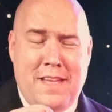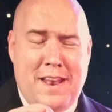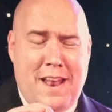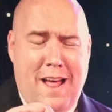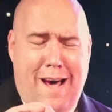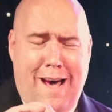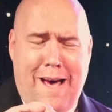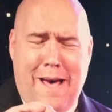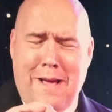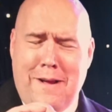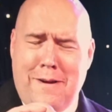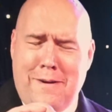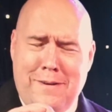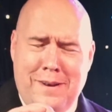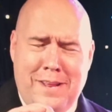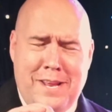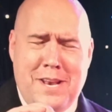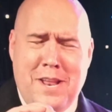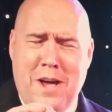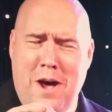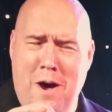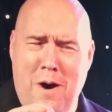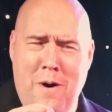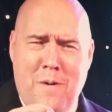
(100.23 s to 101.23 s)
that I already
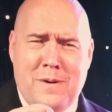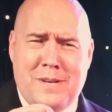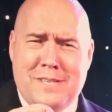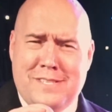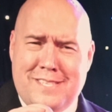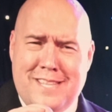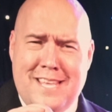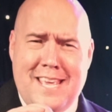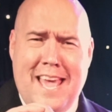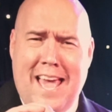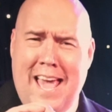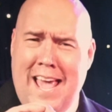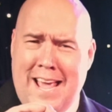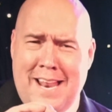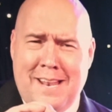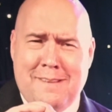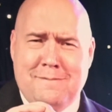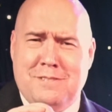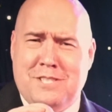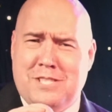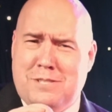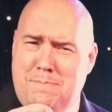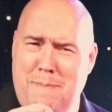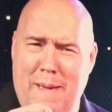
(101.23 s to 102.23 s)
know is the eight of
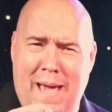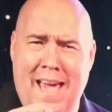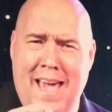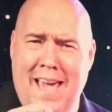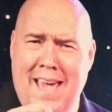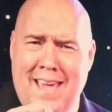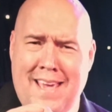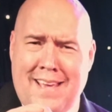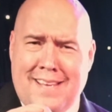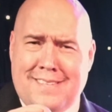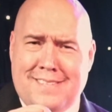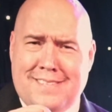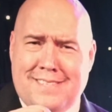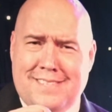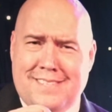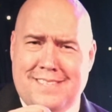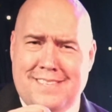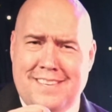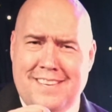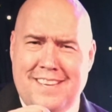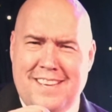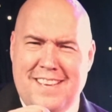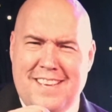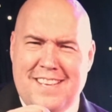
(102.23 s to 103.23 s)
spades.
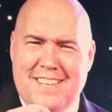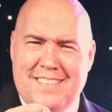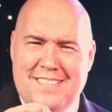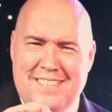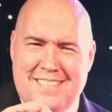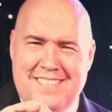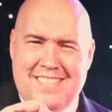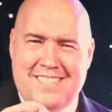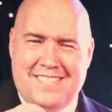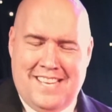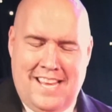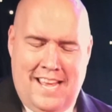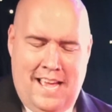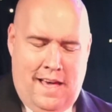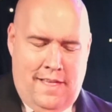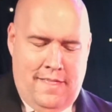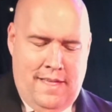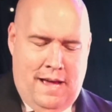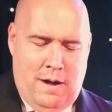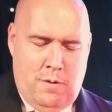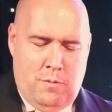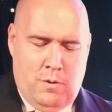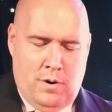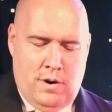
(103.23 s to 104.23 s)
Did you see how
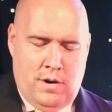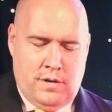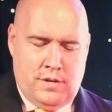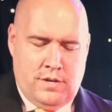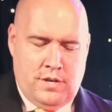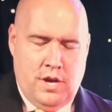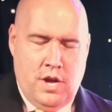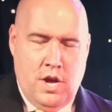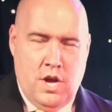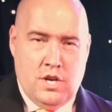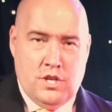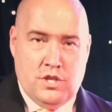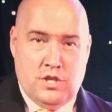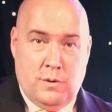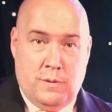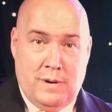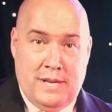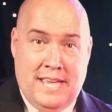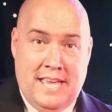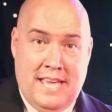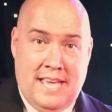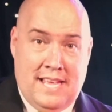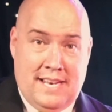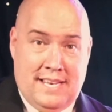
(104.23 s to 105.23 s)
that worked? So
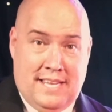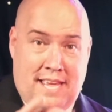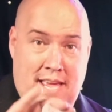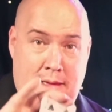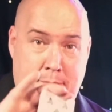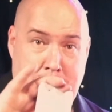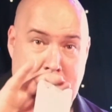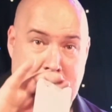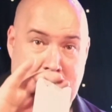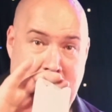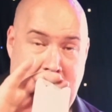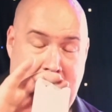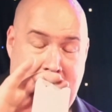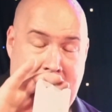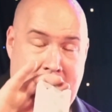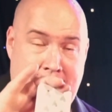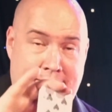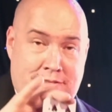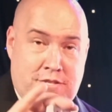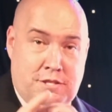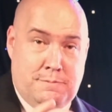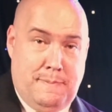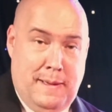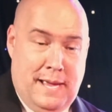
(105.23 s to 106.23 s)
again, keeping the eight
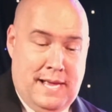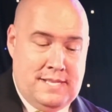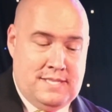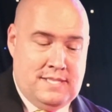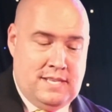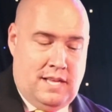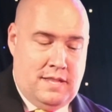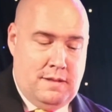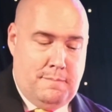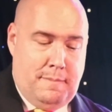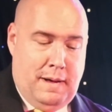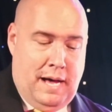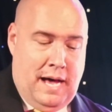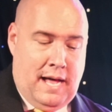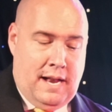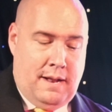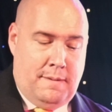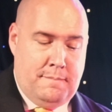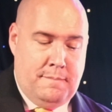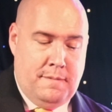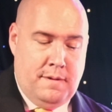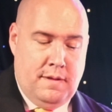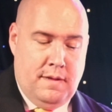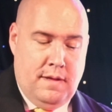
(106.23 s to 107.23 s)
of spades on the
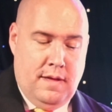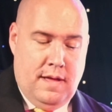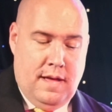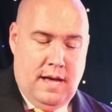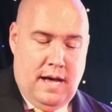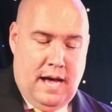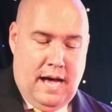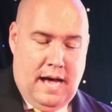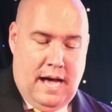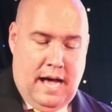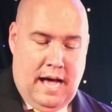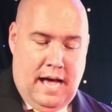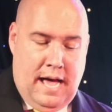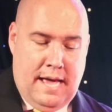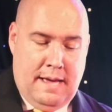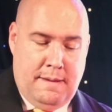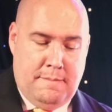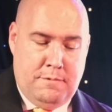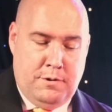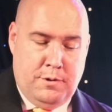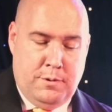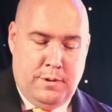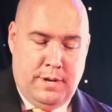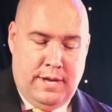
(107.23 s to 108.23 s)
bottom, I
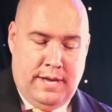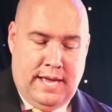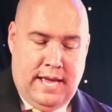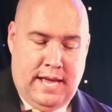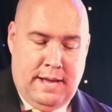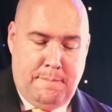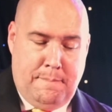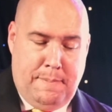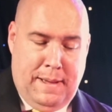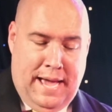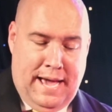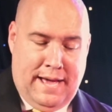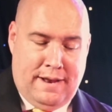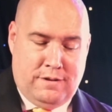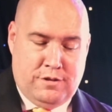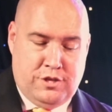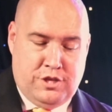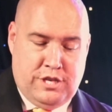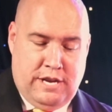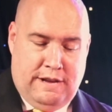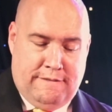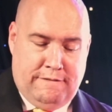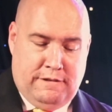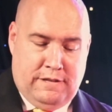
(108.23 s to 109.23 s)
am doing a paddle
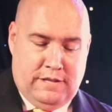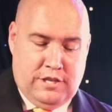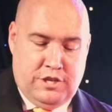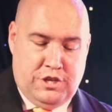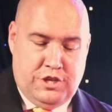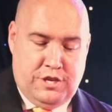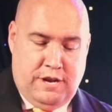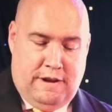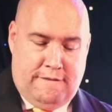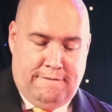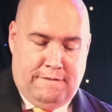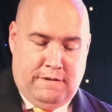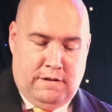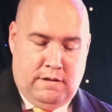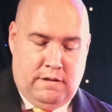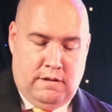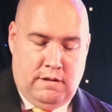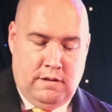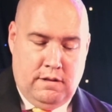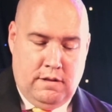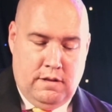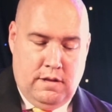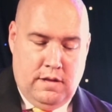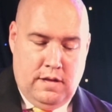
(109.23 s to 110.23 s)
shuffle, a shuffle,
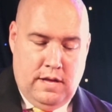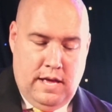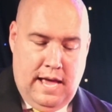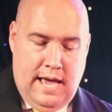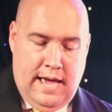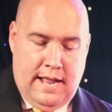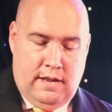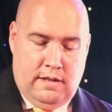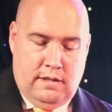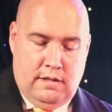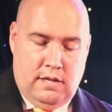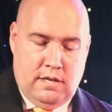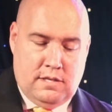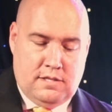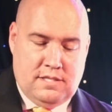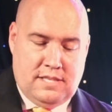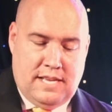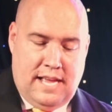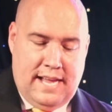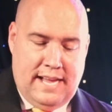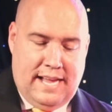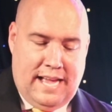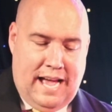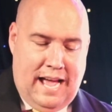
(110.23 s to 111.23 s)
and it looks
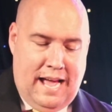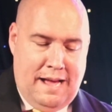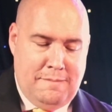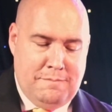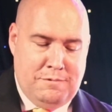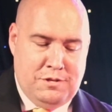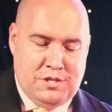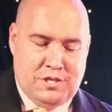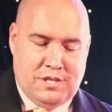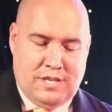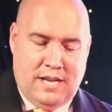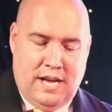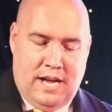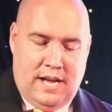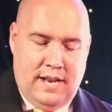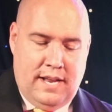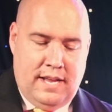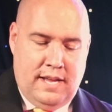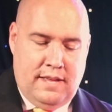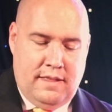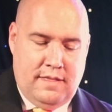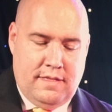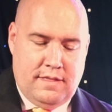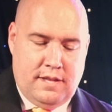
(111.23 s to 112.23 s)
like I am just
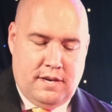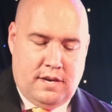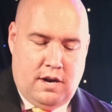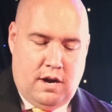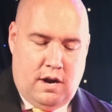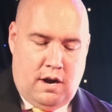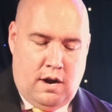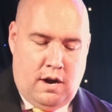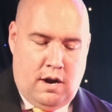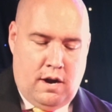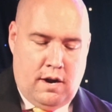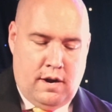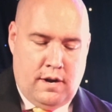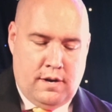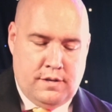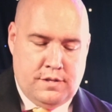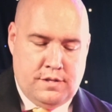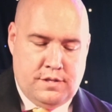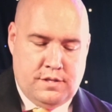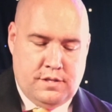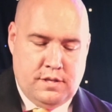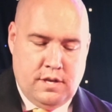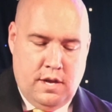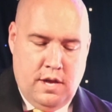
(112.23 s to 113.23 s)
cutting the
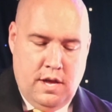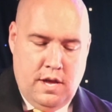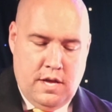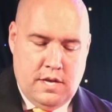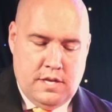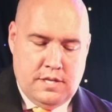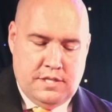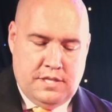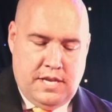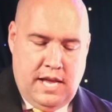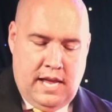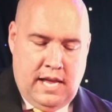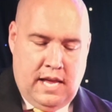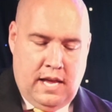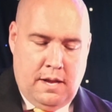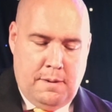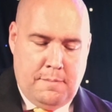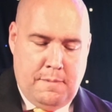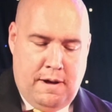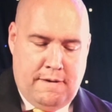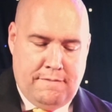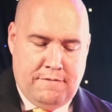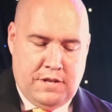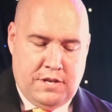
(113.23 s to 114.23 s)
cards, taking them
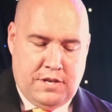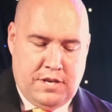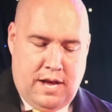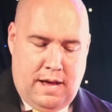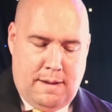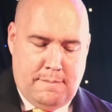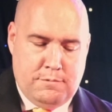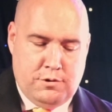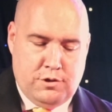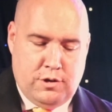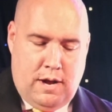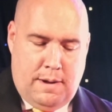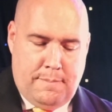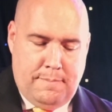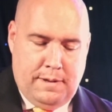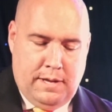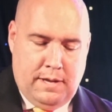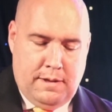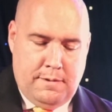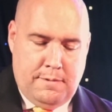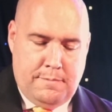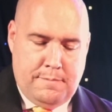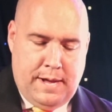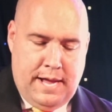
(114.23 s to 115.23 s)
off the top, dropping
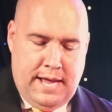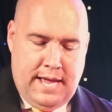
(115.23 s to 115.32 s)
into my